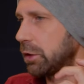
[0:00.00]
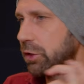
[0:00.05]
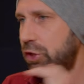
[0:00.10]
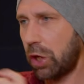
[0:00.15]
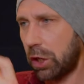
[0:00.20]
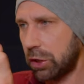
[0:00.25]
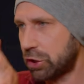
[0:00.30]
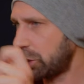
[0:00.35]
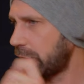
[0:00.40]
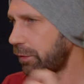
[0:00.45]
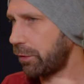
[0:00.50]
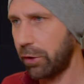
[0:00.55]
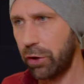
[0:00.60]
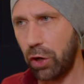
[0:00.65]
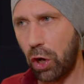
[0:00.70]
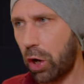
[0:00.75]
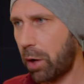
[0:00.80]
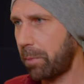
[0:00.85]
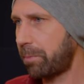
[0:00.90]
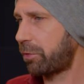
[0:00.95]
touching the
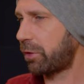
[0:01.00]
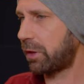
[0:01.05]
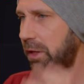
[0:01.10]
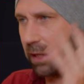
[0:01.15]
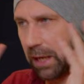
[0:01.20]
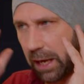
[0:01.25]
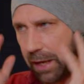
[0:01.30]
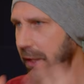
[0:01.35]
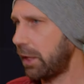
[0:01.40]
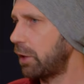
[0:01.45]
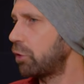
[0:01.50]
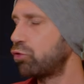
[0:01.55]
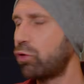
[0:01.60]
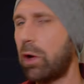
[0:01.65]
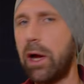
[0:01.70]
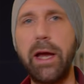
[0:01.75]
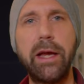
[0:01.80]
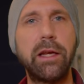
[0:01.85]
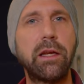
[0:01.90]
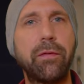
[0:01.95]
knobs, getting it
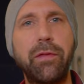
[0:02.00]
right,